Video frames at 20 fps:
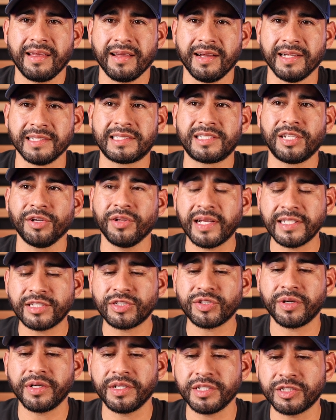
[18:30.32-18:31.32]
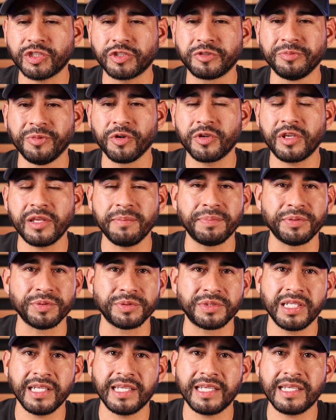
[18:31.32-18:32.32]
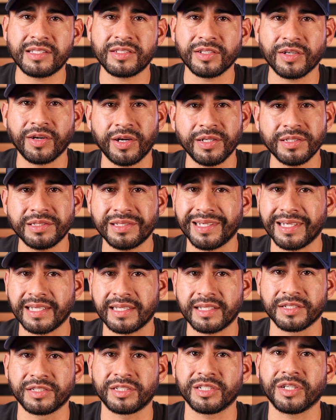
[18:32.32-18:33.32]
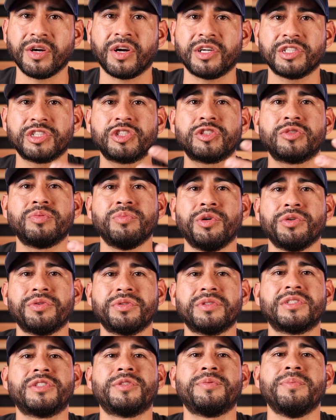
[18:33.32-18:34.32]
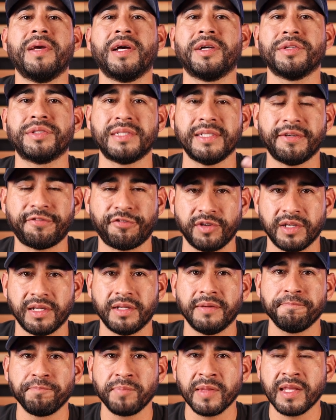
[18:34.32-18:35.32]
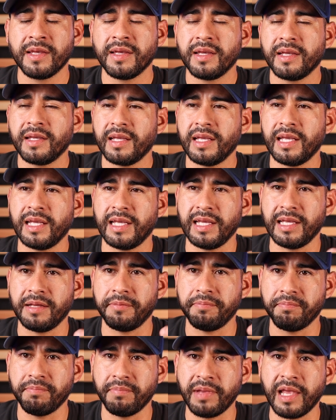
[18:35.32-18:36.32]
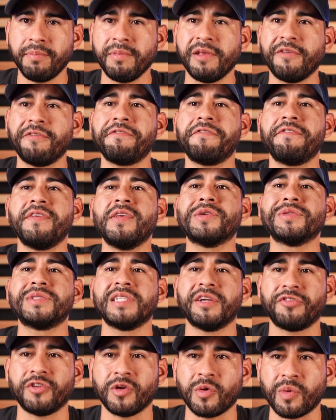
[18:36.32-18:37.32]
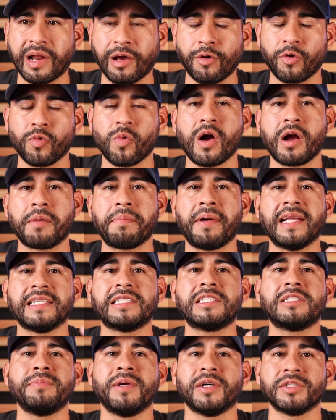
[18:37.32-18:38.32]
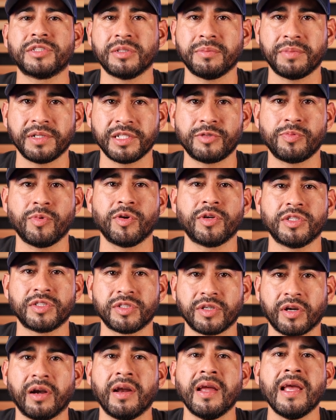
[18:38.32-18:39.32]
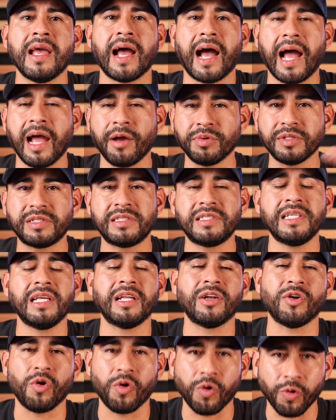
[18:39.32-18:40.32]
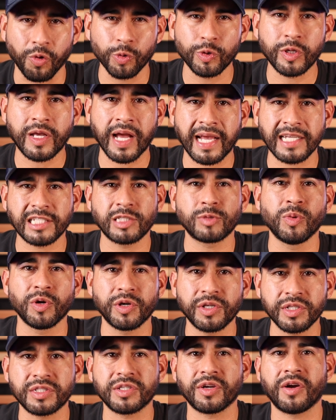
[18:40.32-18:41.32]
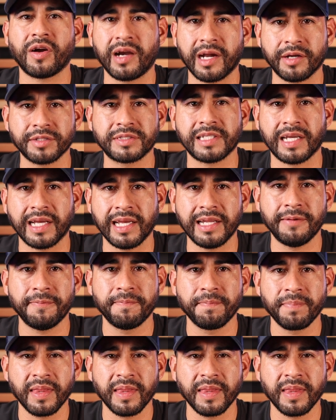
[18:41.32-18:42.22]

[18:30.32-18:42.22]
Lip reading: Until I started smoking boutique cigars, the cigar smoke smelled different. It made me feel different when I would walk by and smell somebody smoking a cigar. I would see an old guy smoking a cigar outside,